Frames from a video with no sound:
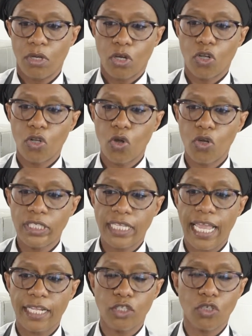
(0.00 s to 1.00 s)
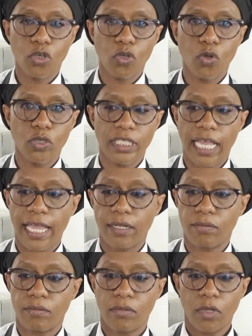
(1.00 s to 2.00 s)
Closed end to closed end.
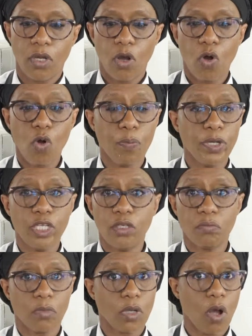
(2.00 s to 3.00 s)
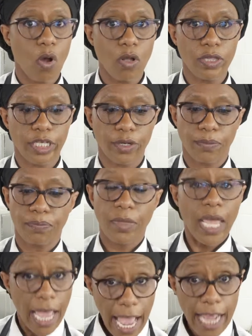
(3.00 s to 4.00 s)
Open all there.
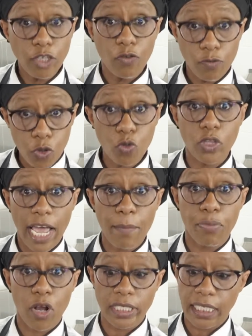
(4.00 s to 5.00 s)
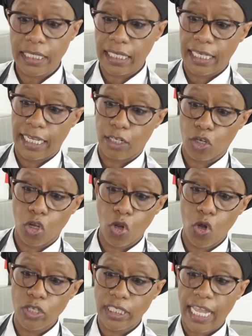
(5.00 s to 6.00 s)
And you do that process again.
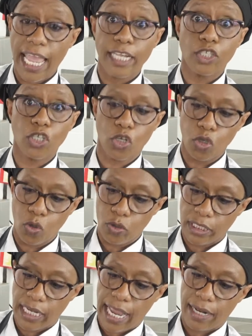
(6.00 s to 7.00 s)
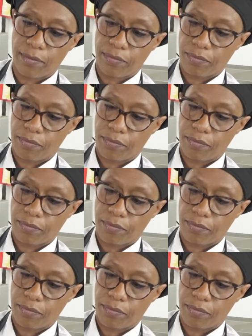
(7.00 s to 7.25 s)
Closed end to closed end.